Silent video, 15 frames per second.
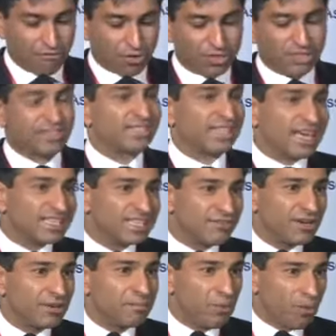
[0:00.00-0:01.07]
for the
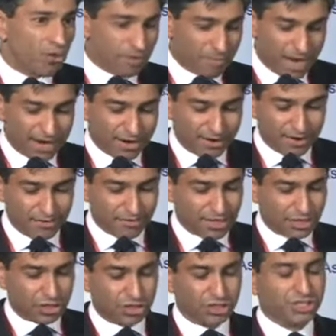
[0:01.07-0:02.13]
decisive and bold manner in
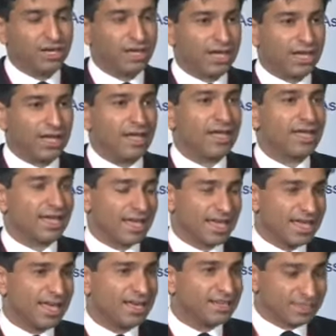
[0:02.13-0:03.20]
which
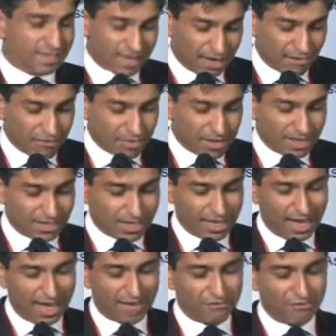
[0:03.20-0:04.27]
he and his government
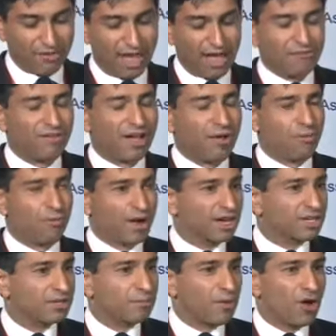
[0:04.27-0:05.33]
have
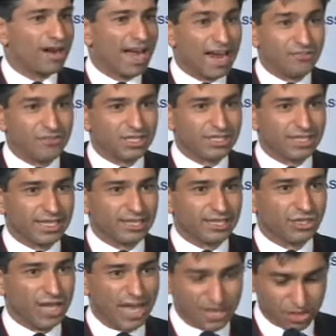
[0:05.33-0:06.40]
worked upon addressing
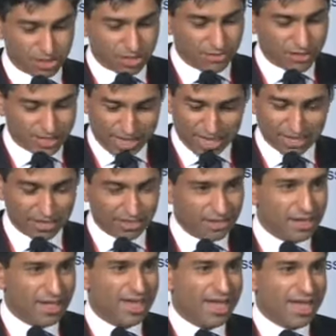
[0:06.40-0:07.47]
the challenges of the
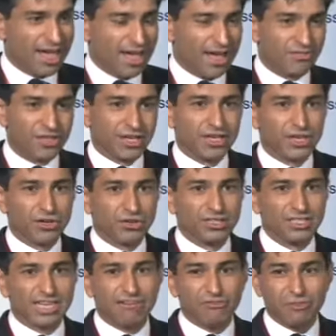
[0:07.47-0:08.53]
sector. I think, you know,
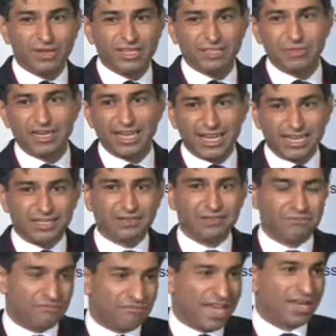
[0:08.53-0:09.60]
this government has been hit
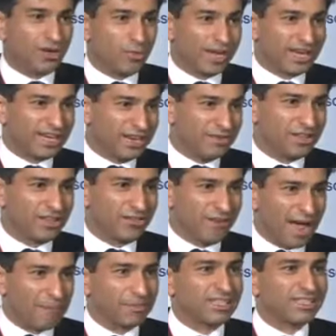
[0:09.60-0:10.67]
very quickly with a
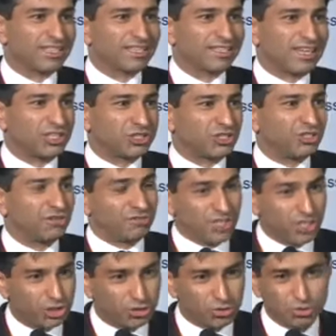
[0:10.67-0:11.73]
rapid succession of
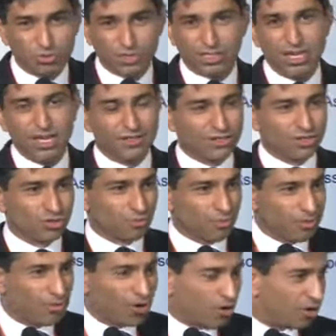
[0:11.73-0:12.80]
issues, the
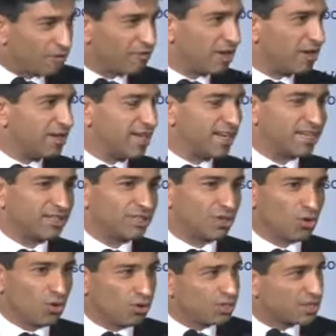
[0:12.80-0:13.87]
Supreme Court verdict,
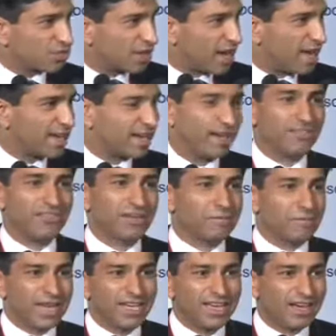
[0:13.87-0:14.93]
the coal strike, I think
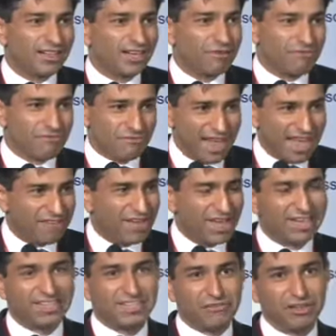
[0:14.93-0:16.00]
many other very,
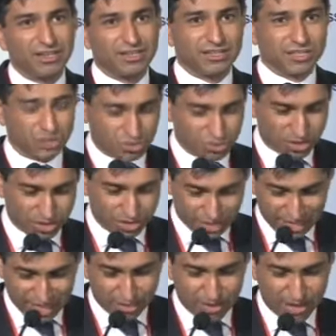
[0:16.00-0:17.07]
very difficult issues to
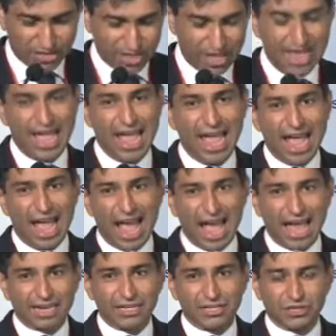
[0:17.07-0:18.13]
deal with.
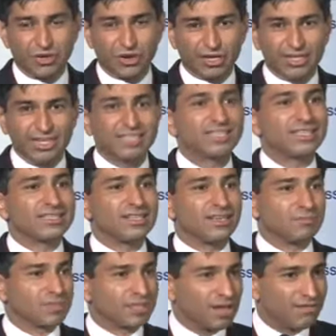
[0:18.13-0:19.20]
And, you know, at least as
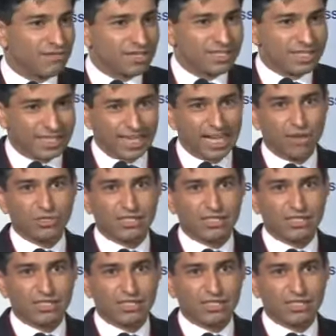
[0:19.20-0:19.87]
an observer sitting